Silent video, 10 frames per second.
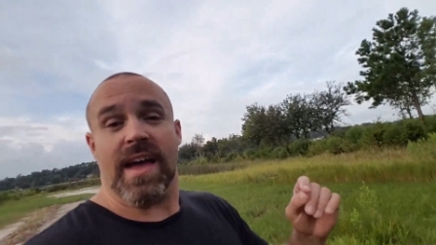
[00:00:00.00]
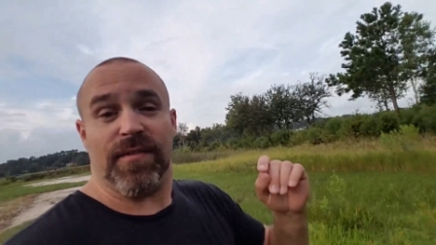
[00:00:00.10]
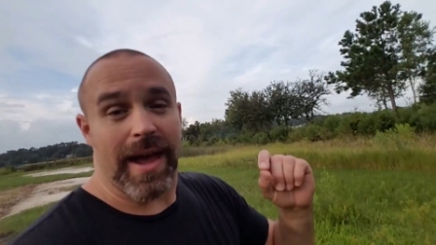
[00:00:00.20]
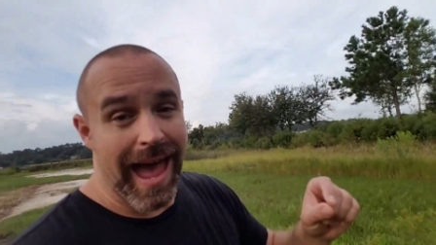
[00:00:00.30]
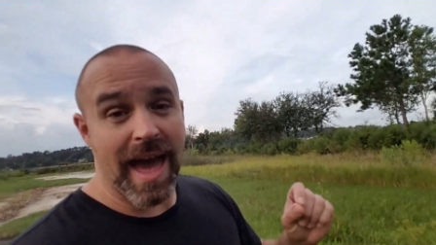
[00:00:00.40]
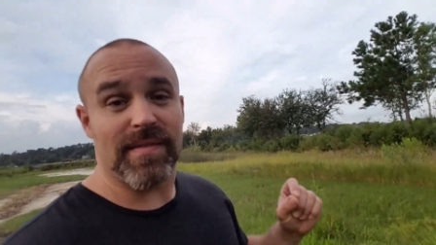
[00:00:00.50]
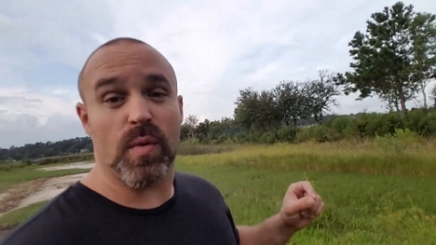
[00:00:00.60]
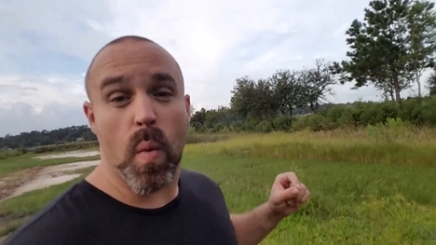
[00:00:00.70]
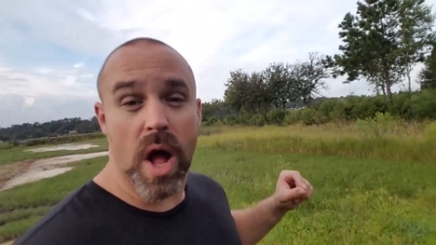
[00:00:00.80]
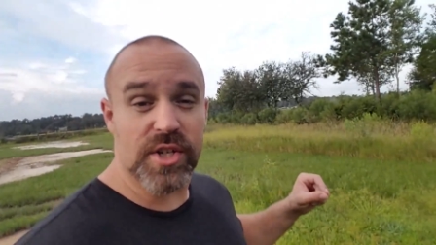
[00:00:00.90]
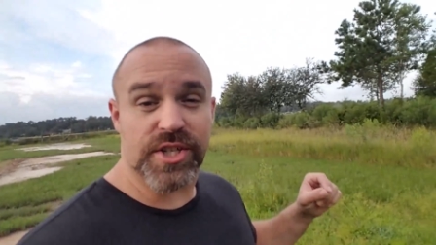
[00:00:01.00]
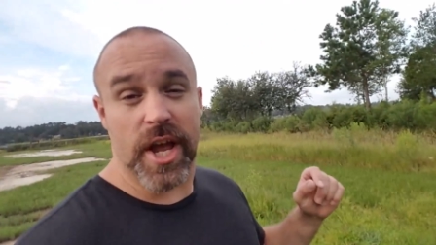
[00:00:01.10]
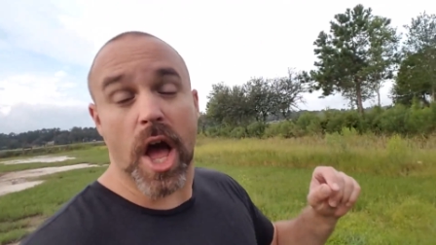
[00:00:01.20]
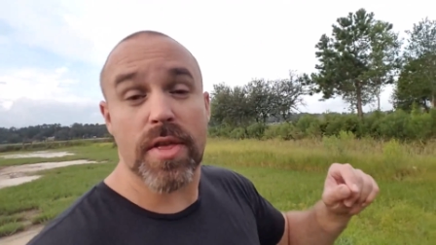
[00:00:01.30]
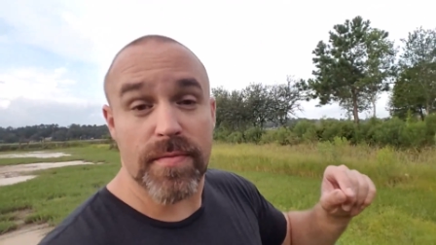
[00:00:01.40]
If you haven't watched
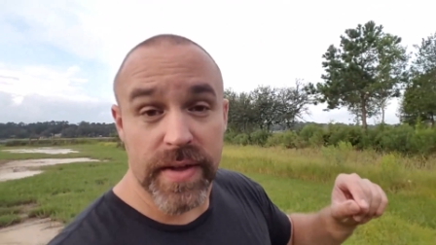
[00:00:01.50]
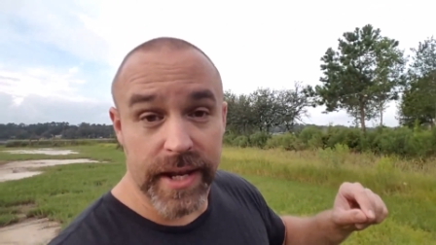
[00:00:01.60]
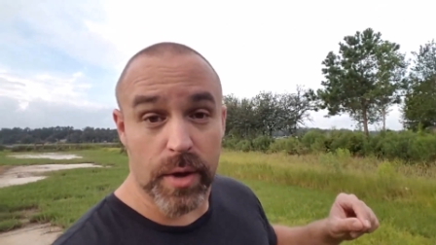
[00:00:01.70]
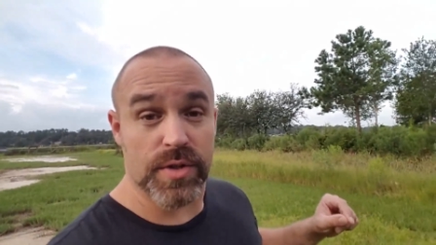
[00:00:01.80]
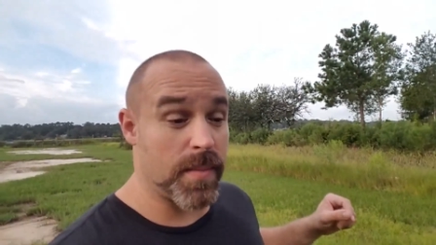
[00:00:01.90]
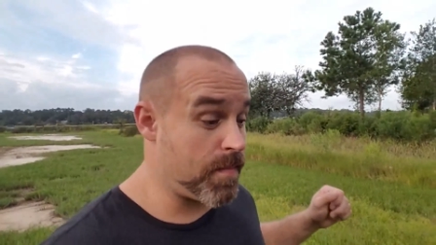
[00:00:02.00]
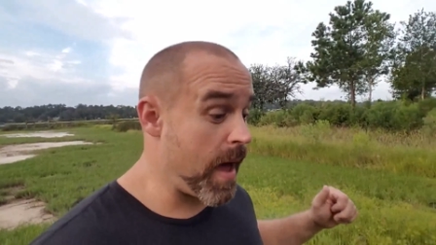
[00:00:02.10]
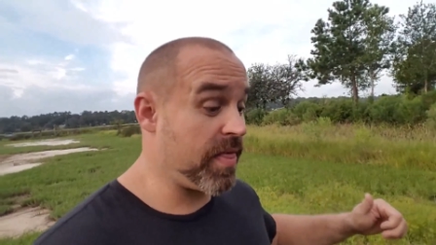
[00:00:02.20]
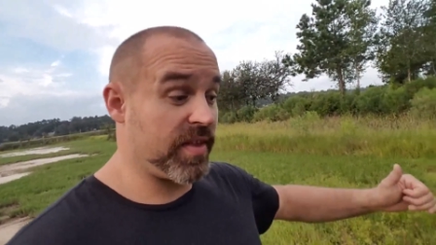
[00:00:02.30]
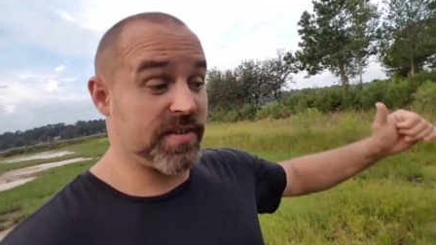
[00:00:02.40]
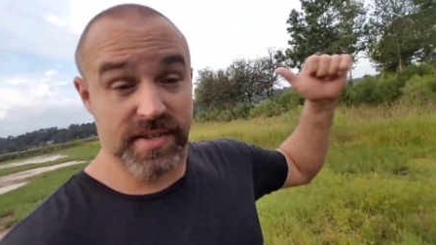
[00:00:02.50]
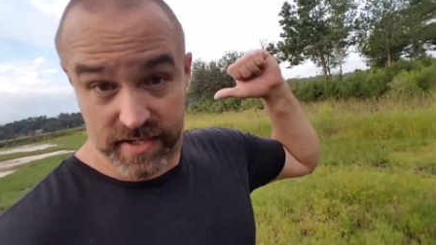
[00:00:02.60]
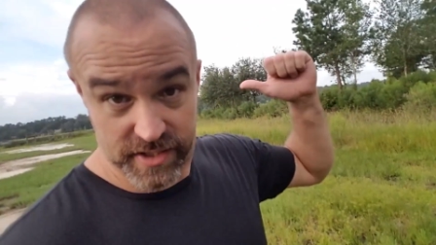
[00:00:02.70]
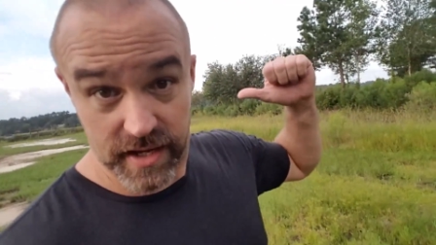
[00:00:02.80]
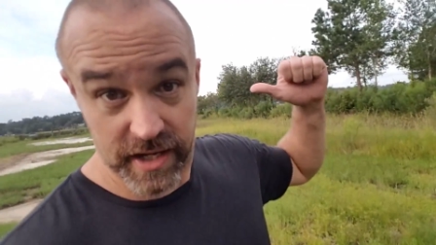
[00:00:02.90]
the other videos about this
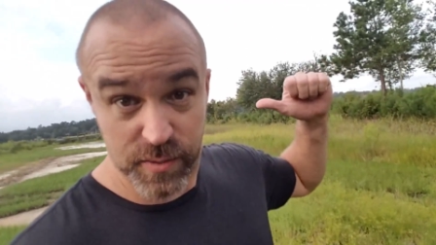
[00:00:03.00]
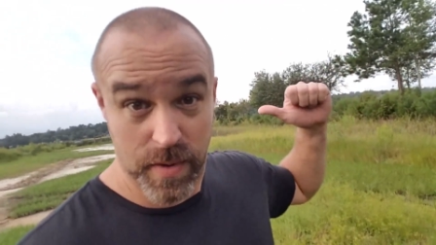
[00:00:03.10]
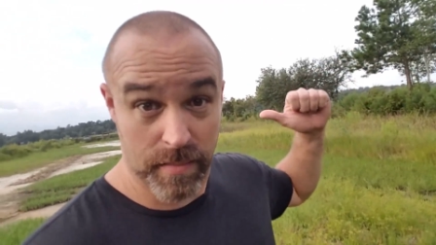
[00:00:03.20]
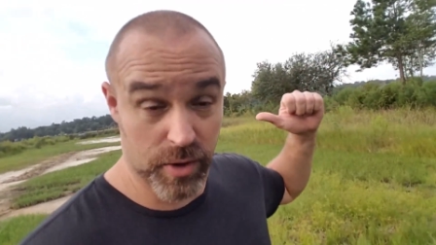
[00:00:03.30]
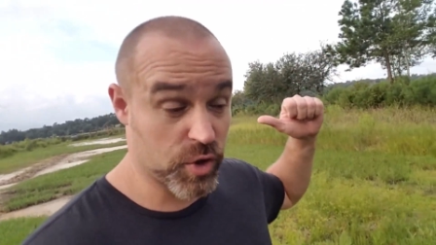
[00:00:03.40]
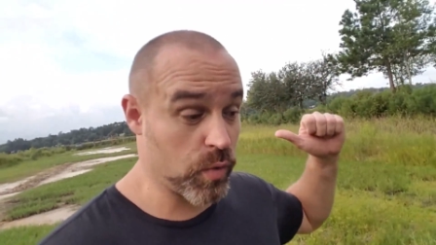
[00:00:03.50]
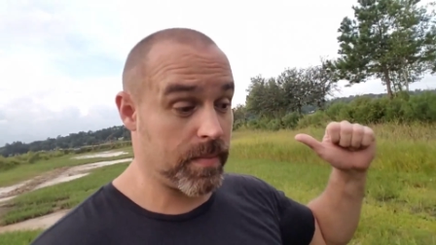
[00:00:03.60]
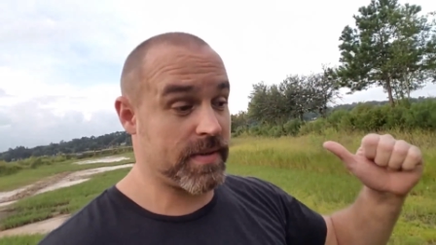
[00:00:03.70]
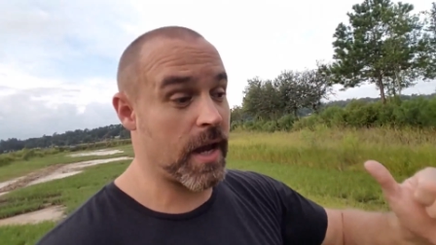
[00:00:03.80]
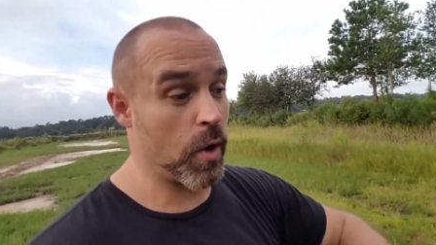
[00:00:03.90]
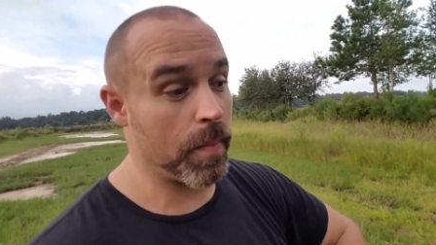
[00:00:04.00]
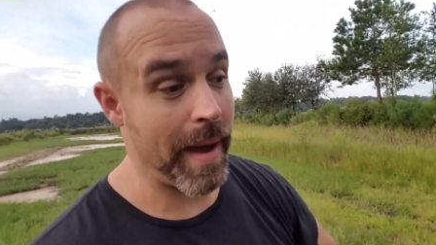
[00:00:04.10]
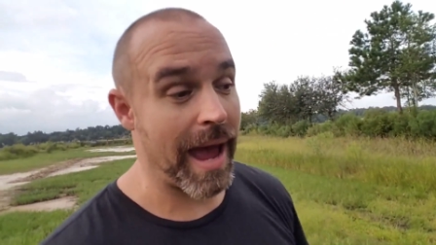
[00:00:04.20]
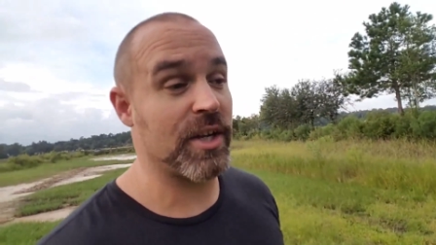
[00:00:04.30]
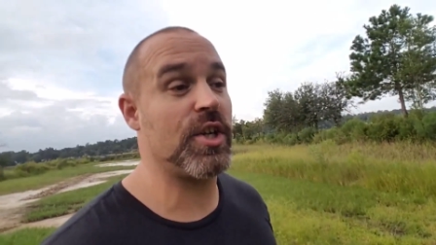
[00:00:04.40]
experimental sweet potato
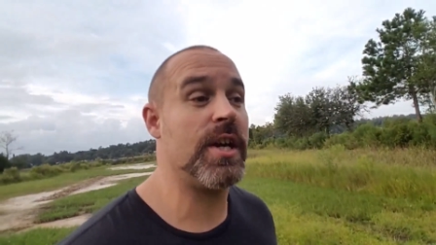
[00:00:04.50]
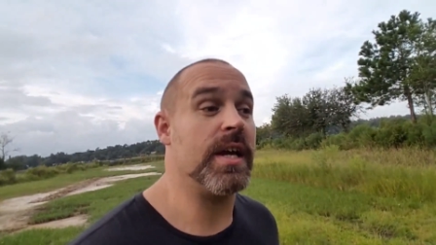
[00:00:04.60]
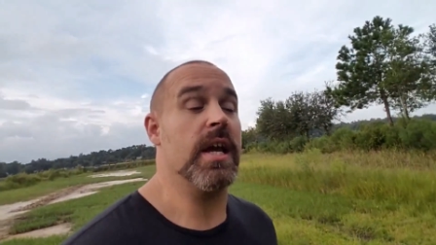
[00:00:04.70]
patch,